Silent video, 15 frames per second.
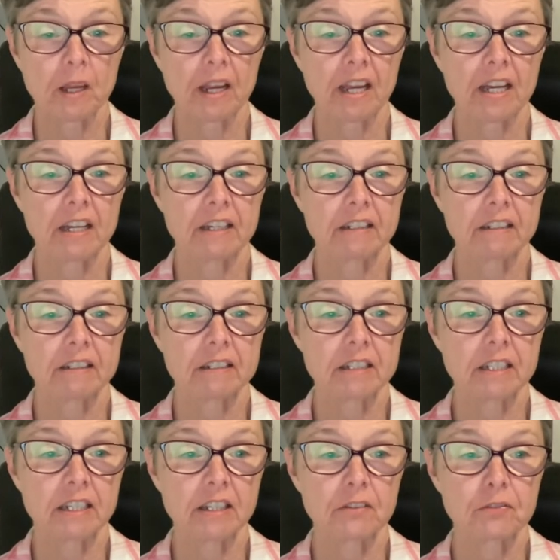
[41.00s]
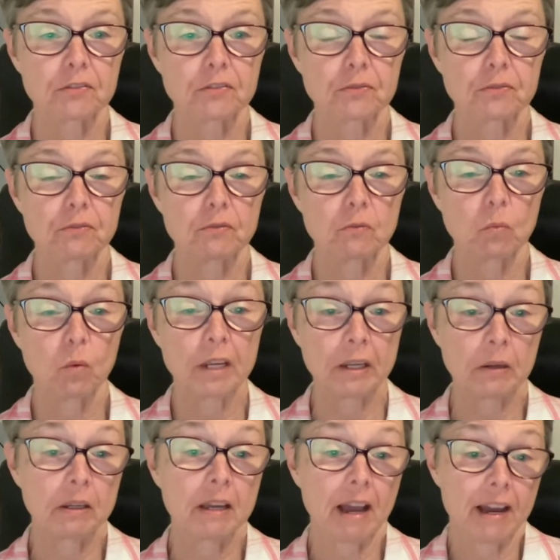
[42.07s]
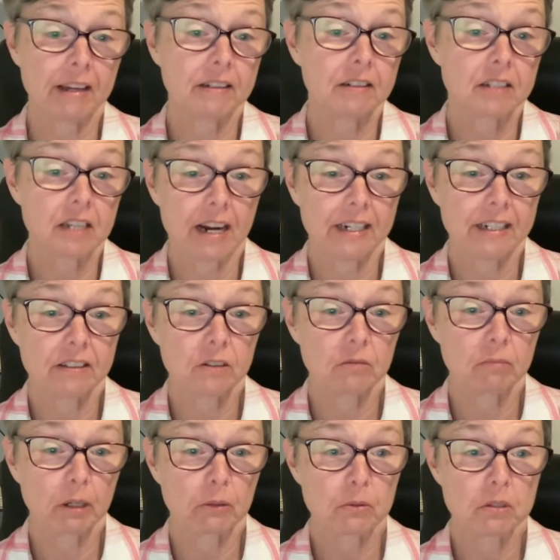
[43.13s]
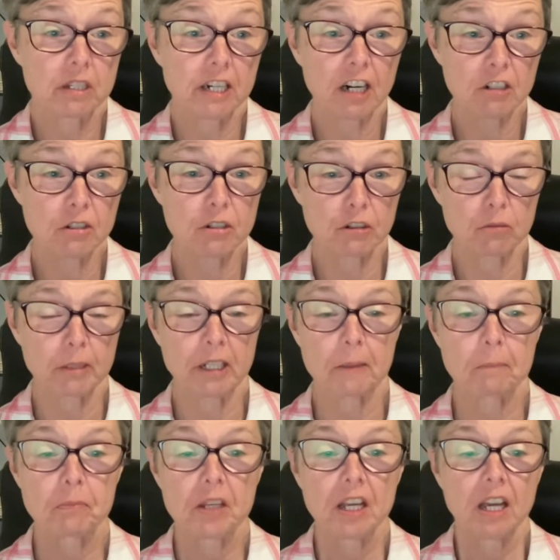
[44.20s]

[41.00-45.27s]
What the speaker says: and if we had tiny little bones in our stew meat.